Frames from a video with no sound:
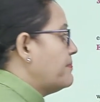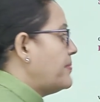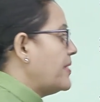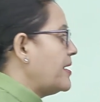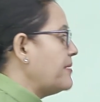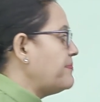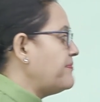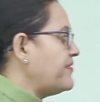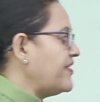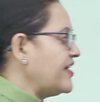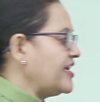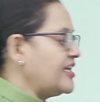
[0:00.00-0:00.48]

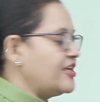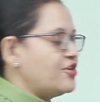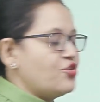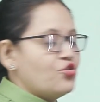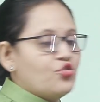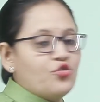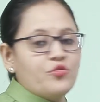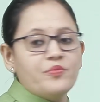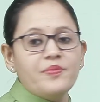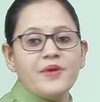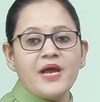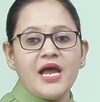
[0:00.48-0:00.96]
Perfect
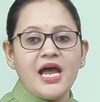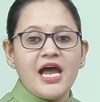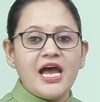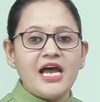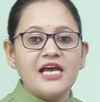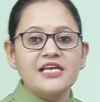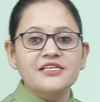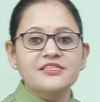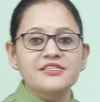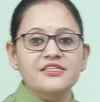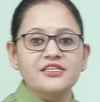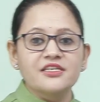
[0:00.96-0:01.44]
cube
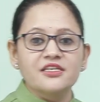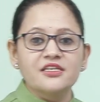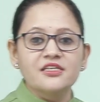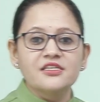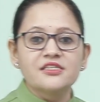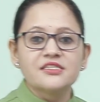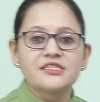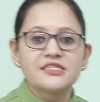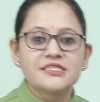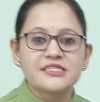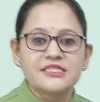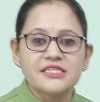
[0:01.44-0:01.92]
as the
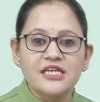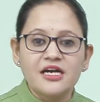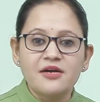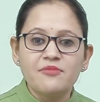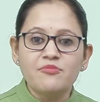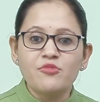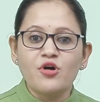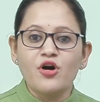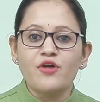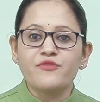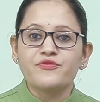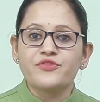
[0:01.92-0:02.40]

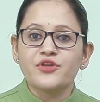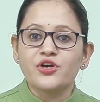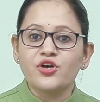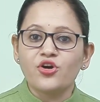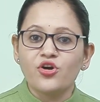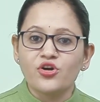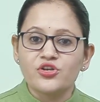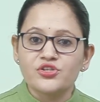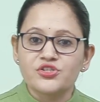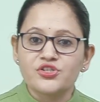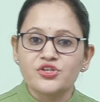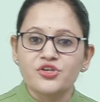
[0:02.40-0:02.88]
sum of the
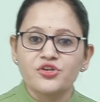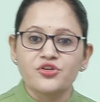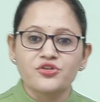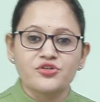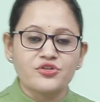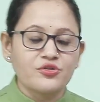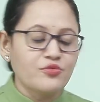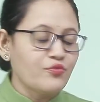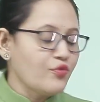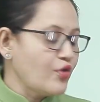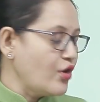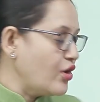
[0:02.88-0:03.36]

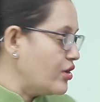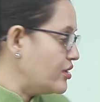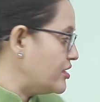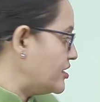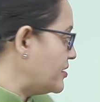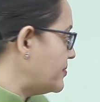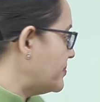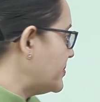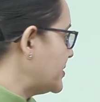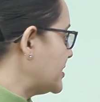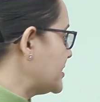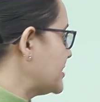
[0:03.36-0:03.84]
consecutive odd
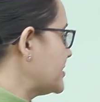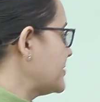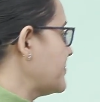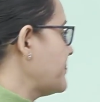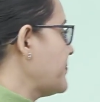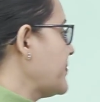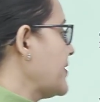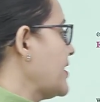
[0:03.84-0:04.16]
numbers.